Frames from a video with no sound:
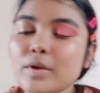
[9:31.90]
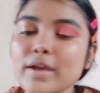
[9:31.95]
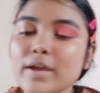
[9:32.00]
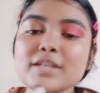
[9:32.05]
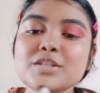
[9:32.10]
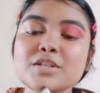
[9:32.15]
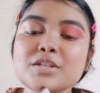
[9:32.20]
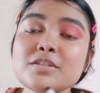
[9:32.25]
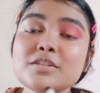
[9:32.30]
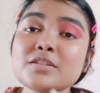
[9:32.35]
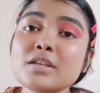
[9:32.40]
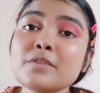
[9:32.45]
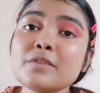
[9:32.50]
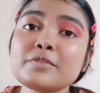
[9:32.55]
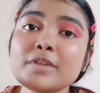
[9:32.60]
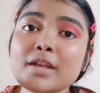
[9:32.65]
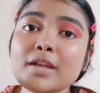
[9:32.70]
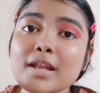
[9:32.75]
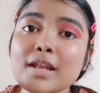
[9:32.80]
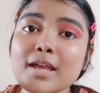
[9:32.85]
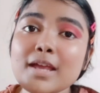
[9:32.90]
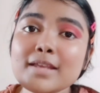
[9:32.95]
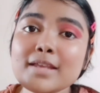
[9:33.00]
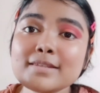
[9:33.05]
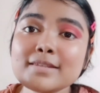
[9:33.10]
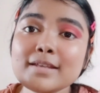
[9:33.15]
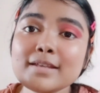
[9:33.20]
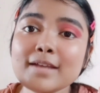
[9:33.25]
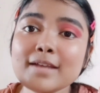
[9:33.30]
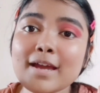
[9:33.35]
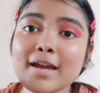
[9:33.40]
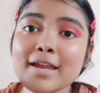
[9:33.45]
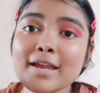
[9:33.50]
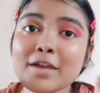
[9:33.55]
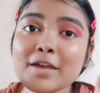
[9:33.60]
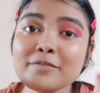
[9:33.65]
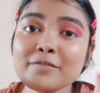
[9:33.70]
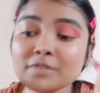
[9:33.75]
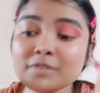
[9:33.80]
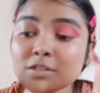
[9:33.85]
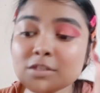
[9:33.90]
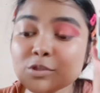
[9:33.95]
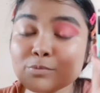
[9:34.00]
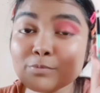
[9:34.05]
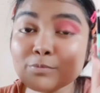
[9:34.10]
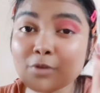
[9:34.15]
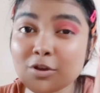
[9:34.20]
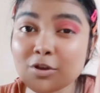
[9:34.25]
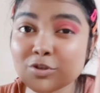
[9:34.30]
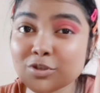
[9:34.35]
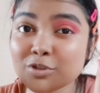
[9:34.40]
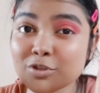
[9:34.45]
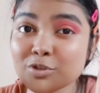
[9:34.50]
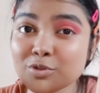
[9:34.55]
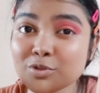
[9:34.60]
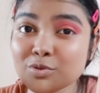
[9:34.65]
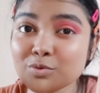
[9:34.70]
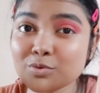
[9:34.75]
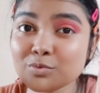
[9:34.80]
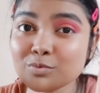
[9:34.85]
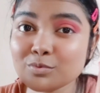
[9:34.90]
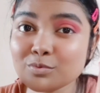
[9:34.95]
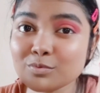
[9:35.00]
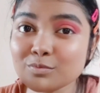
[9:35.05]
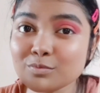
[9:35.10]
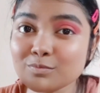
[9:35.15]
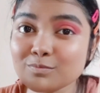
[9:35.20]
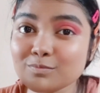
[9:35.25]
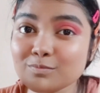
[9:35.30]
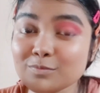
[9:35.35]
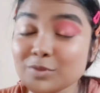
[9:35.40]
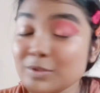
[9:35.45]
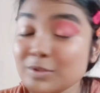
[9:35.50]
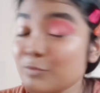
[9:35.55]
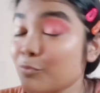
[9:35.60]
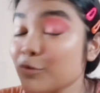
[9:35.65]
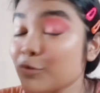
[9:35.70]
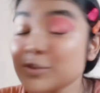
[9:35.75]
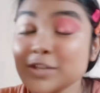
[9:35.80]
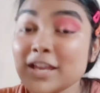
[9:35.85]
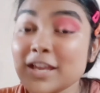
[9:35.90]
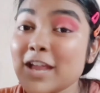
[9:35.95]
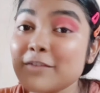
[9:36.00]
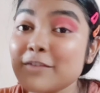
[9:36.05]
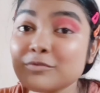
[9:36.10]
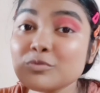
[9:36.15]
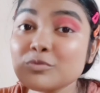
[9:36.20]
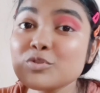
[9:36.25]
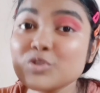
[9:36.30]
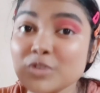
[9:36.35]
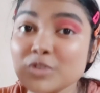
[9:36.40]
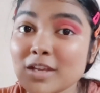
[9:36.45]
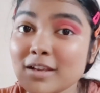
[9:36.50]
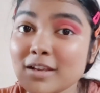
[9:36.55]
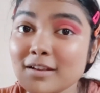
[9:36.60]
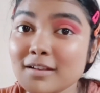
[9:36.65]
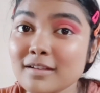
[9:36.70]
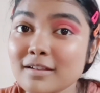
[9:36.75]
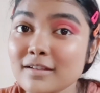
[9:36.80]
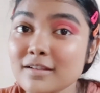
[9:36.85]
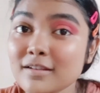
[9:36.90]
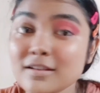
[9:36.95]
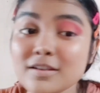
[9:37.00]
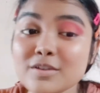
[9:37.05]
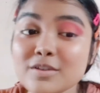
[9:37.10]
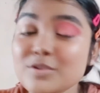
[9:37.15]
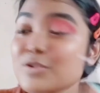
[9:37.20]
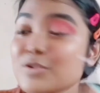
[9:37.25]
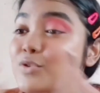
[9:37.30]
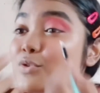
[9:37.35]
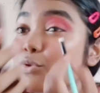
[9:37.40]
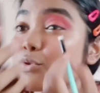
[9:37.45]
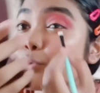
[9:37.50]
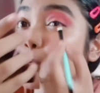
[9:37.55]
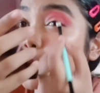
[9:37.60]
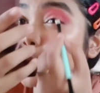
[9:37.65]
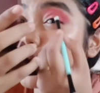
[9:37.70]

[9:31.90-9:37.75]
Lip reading: just have realized that I have these brushes too, which I have to check. So